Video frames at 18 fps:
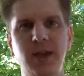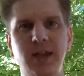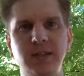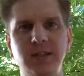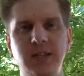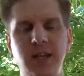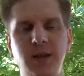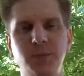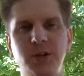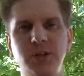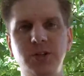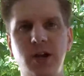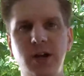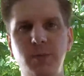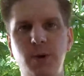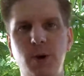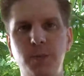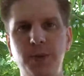and today I'm going to
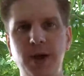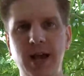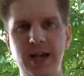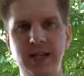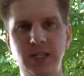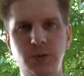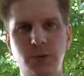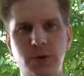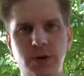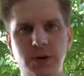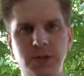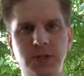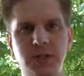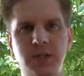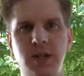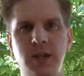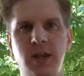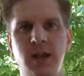talk about
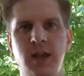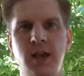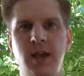passwords.